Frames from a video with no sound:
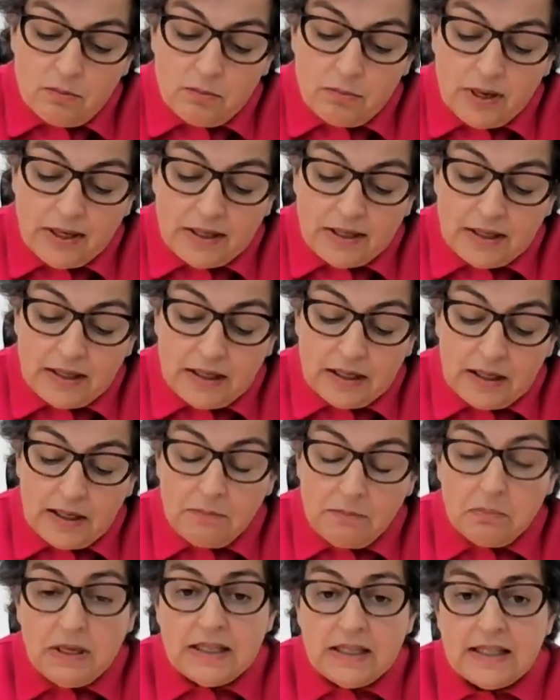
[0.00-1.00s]

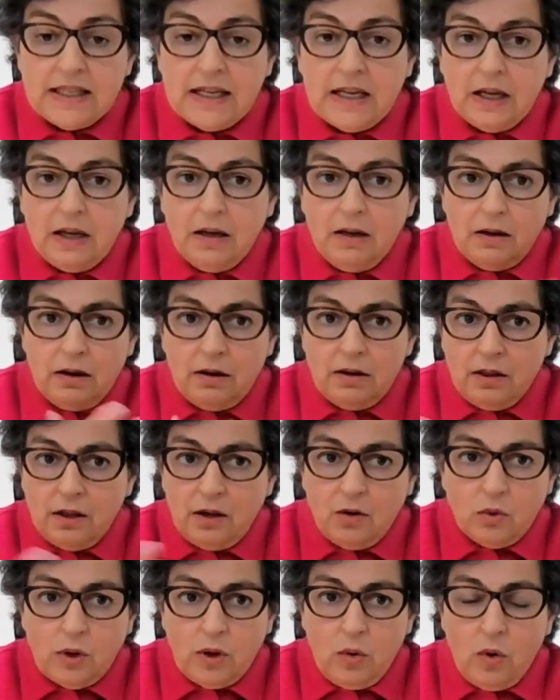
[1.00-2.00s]
basically meeting
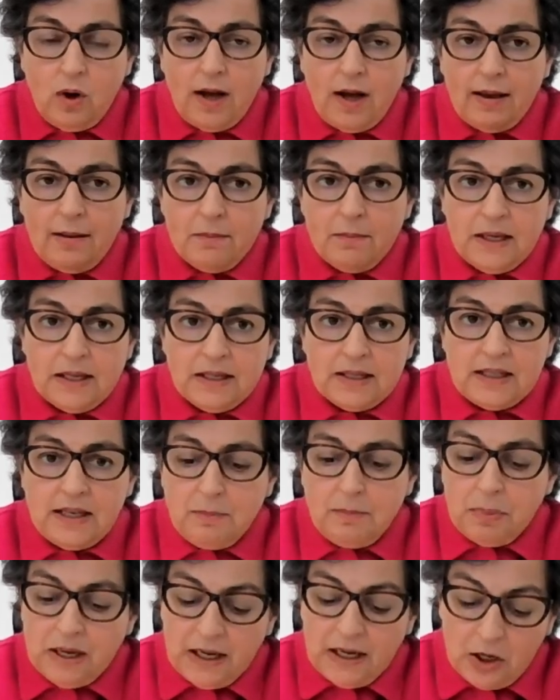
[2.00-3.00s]
the requirements
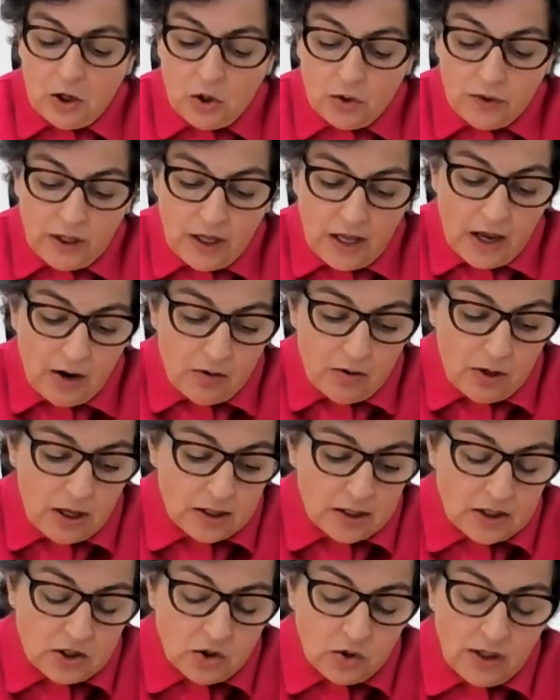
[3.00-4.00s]
depending on the
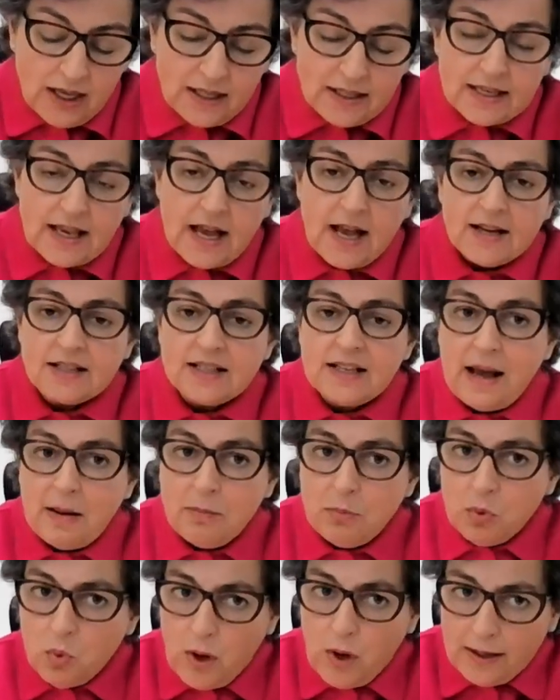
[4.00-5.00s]
area. So that's axe
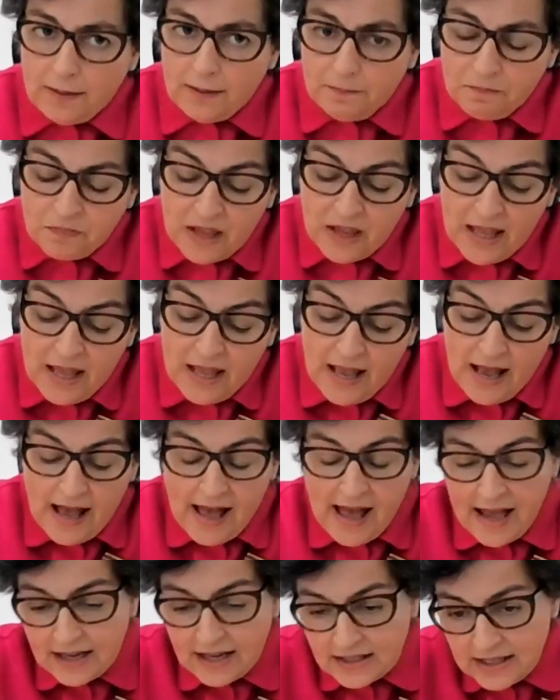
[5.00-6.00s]
number one.
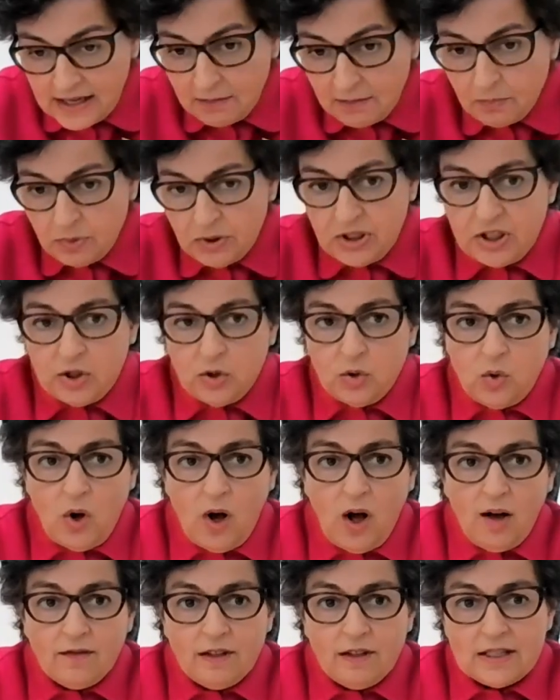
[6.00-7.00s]
Axe number two,
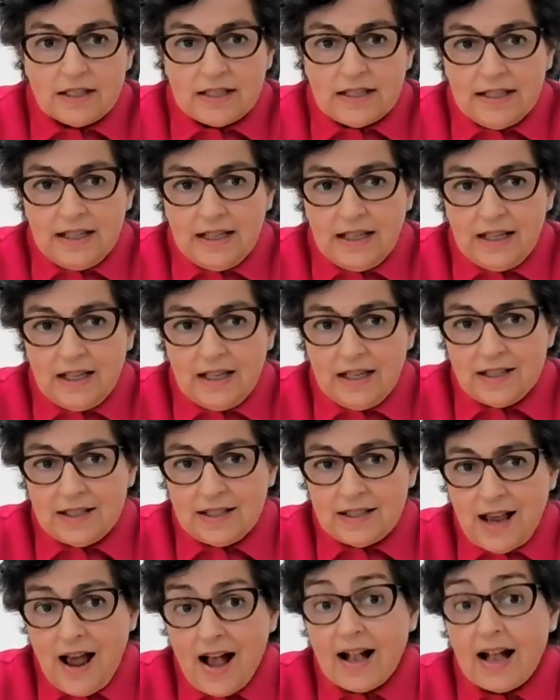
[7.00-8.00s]
obviously,
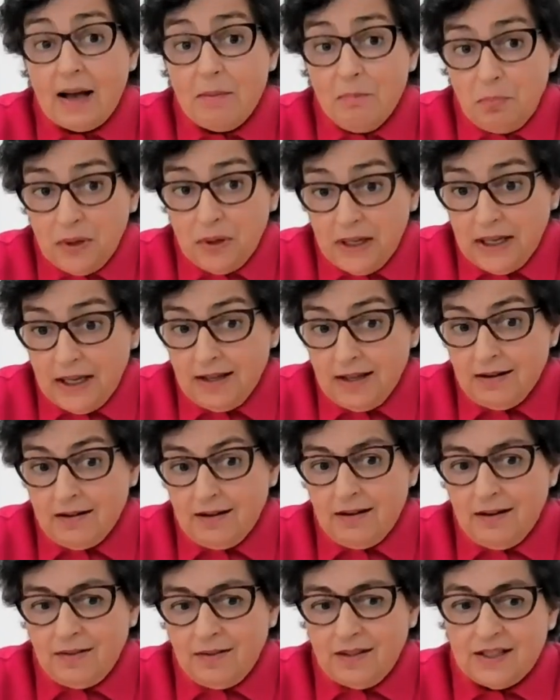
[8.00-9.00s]
is accompanying
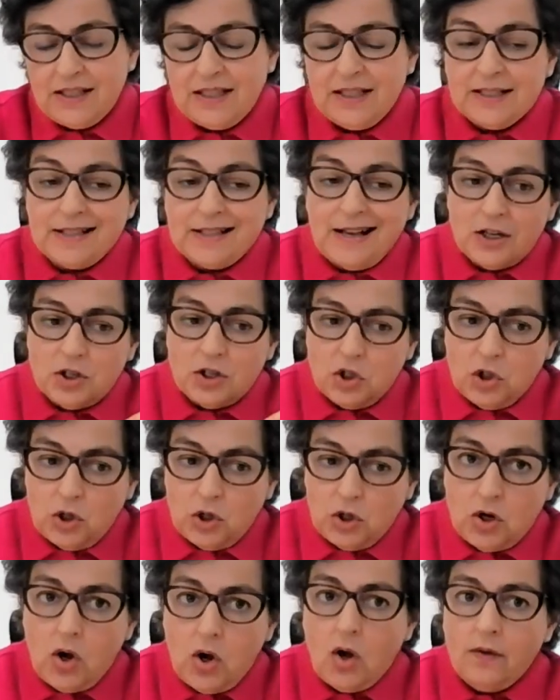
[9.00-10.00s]
this
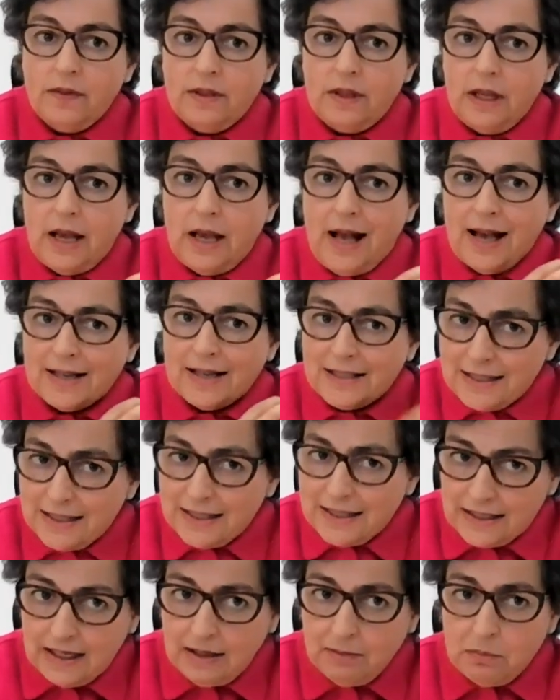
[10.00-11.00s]
discussion on the
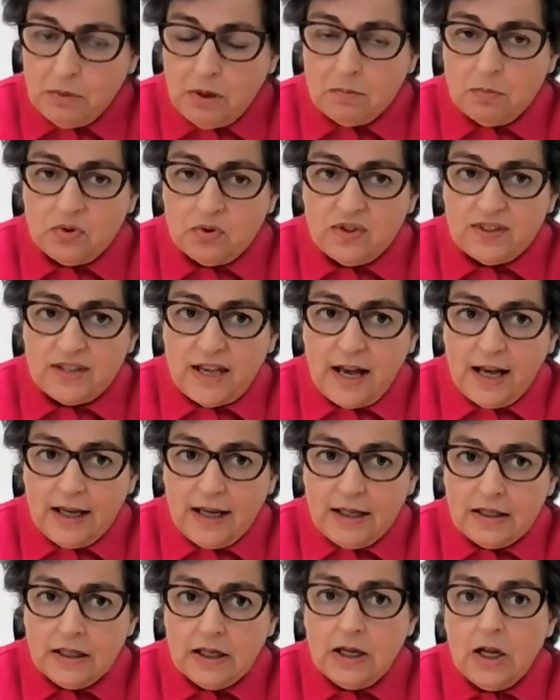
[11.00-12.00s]
acceding member
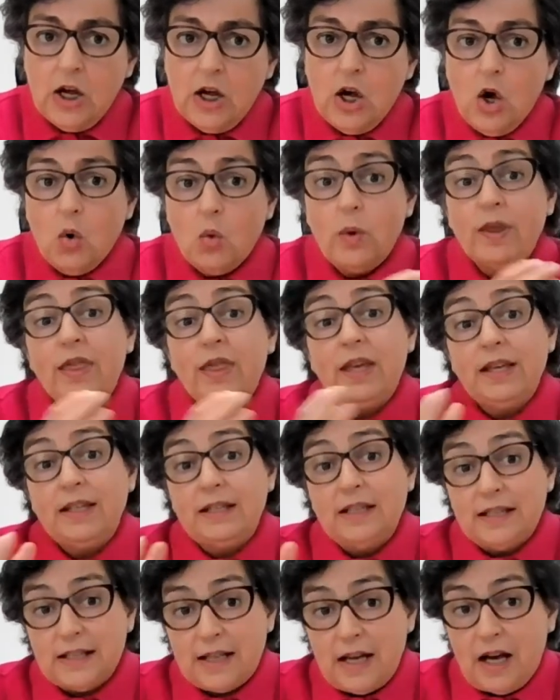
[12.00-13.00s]
side with a
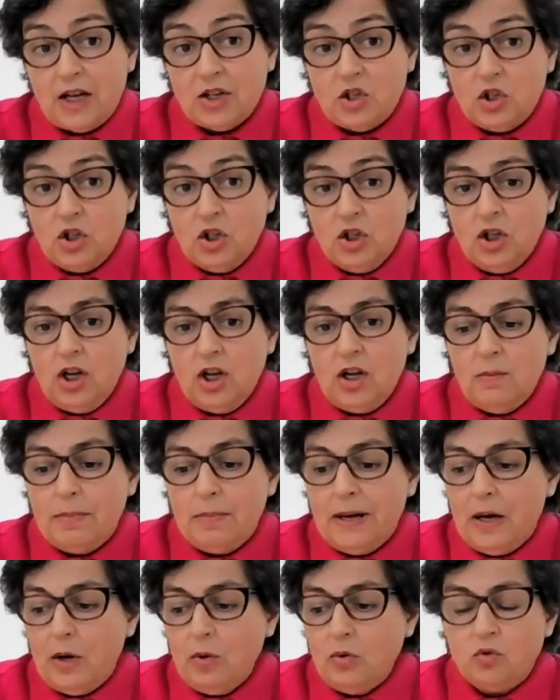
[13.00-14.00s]
discussion
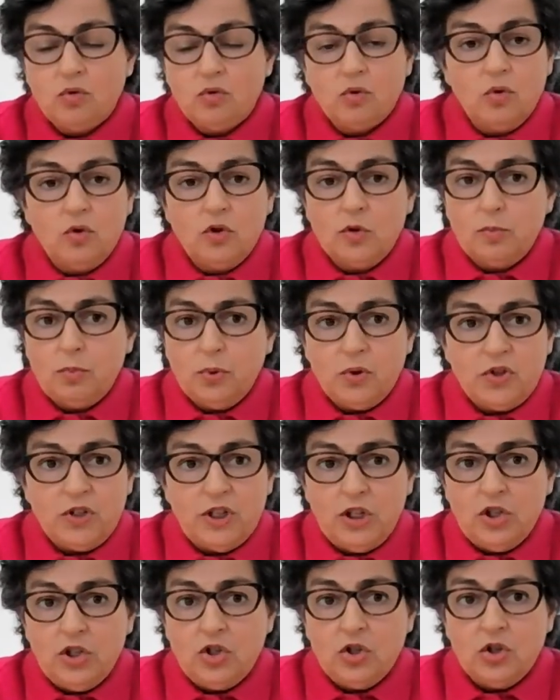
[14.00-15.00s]
about rules,
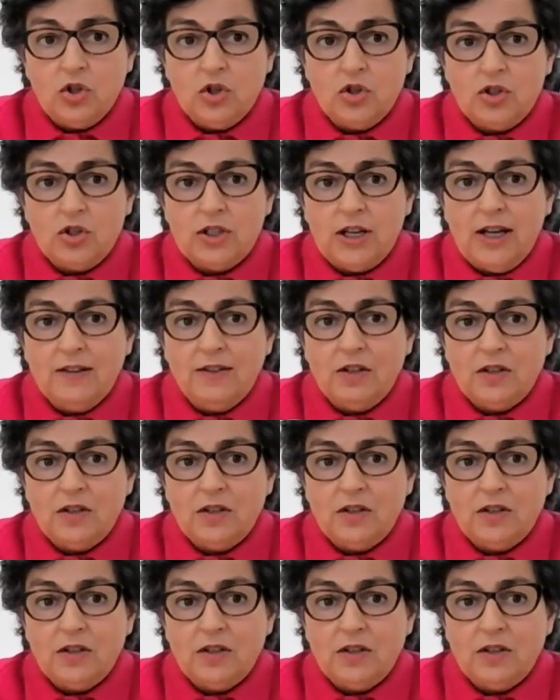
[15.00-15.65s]
procedures, and